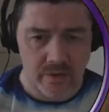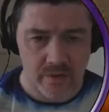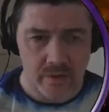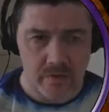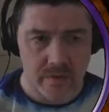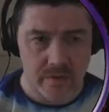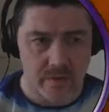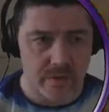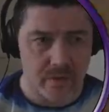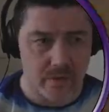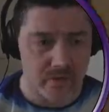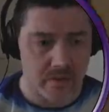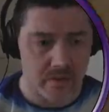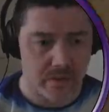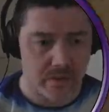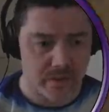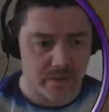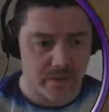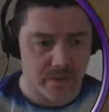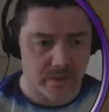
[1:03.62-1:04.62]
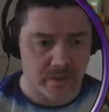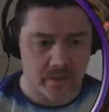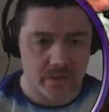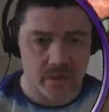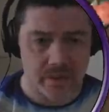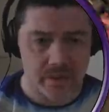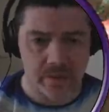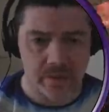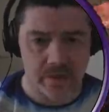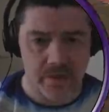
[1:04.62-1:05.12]
at the moment.
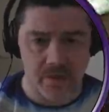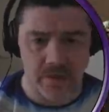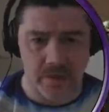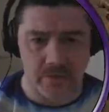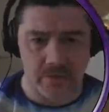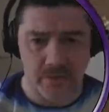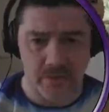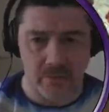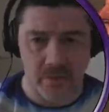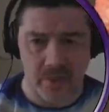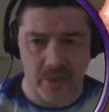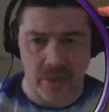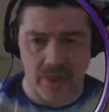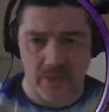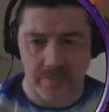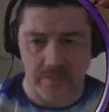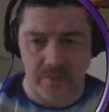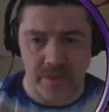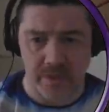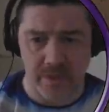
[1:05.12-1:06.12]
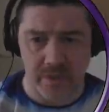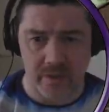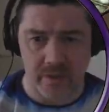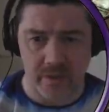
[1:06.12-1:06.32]
We're getting out.